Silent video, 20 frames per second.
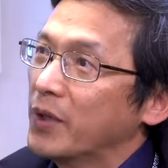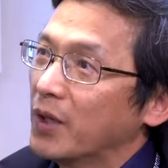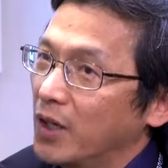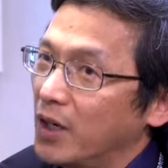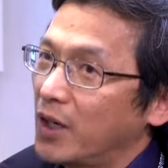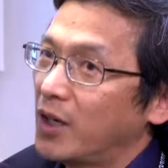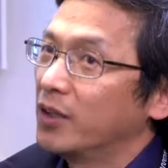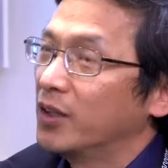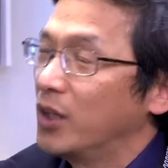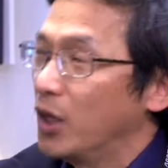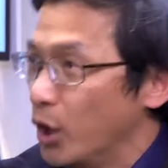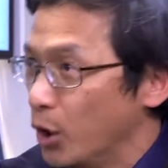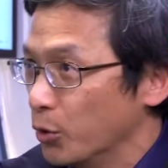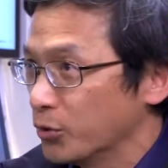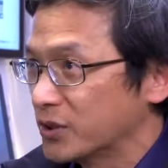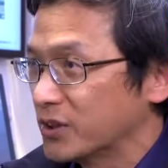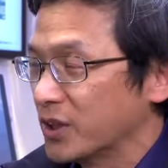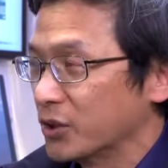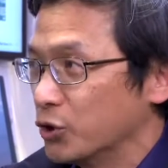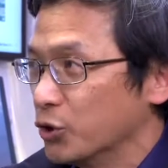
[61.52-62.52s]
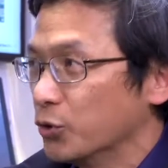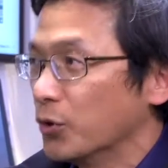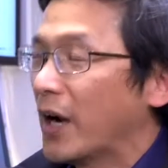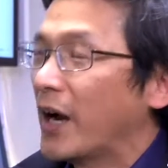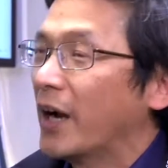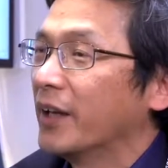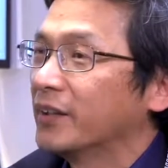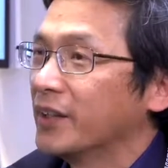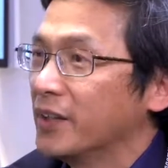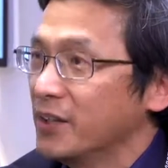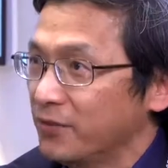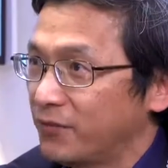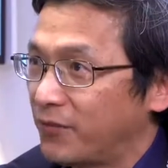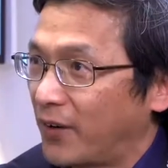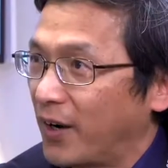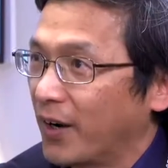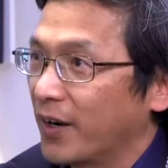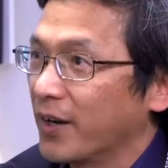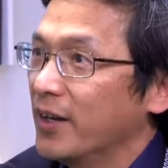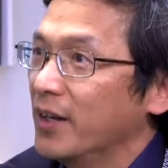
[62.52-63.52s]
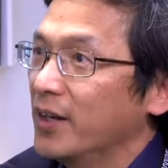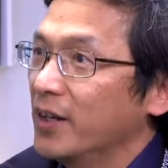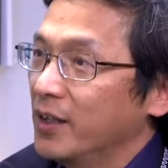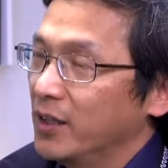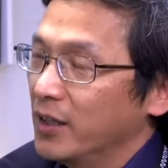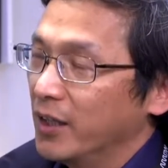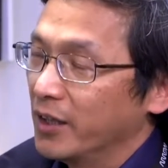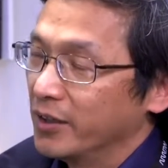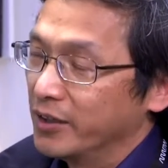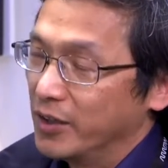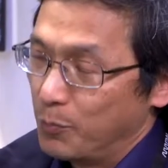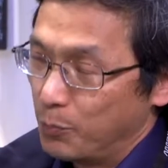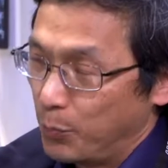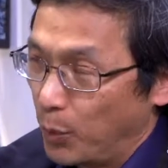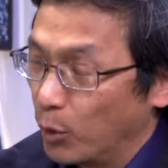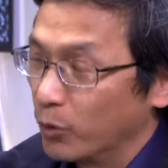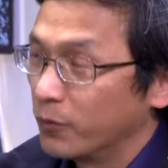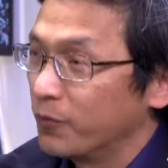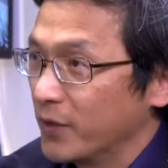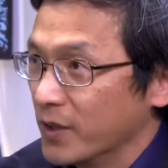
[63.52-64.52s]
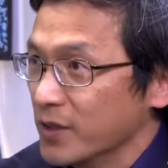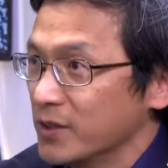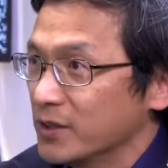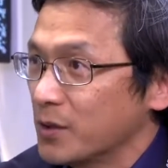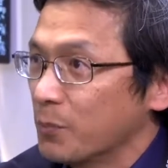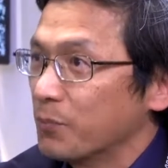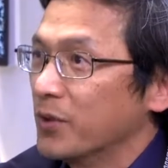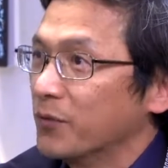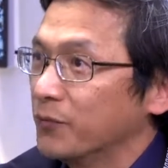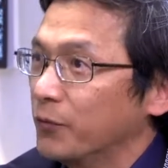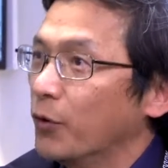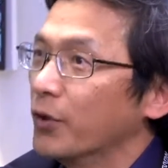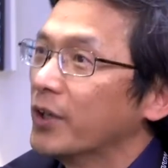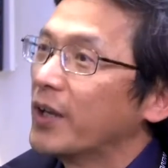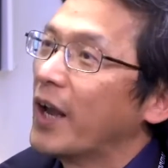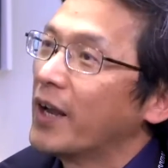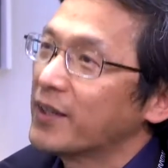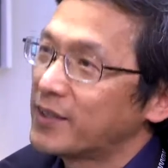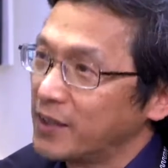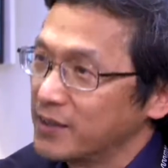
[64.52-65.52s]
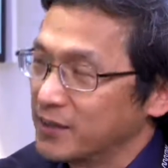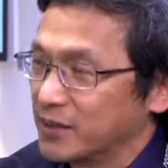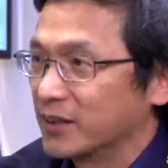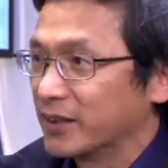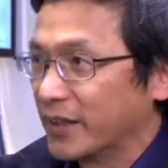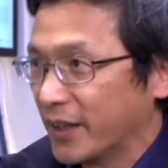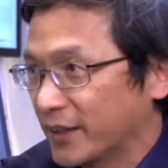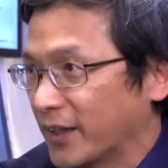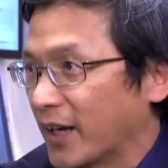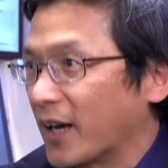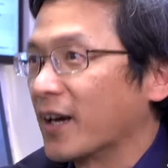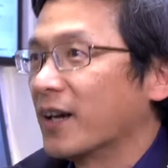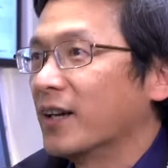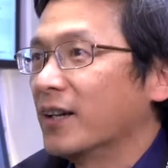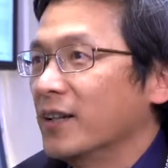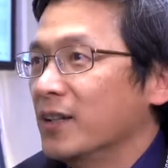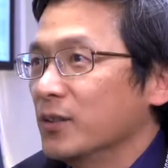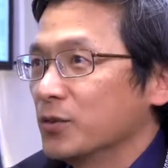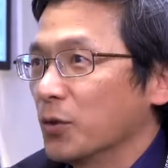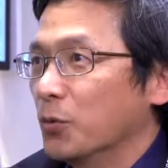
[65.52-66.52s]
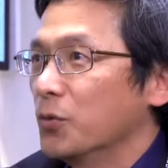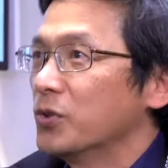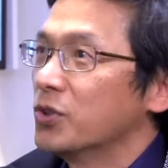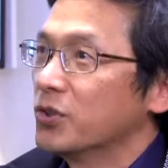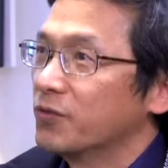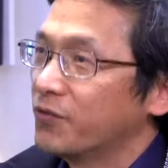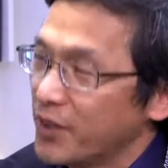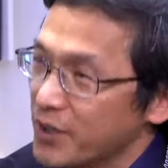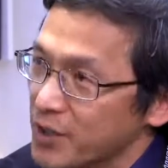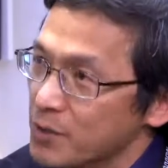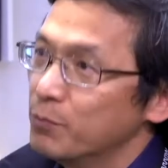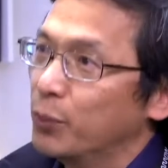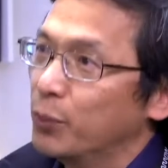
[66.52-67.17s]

means allow host to identify the board first before we access the data. So which is very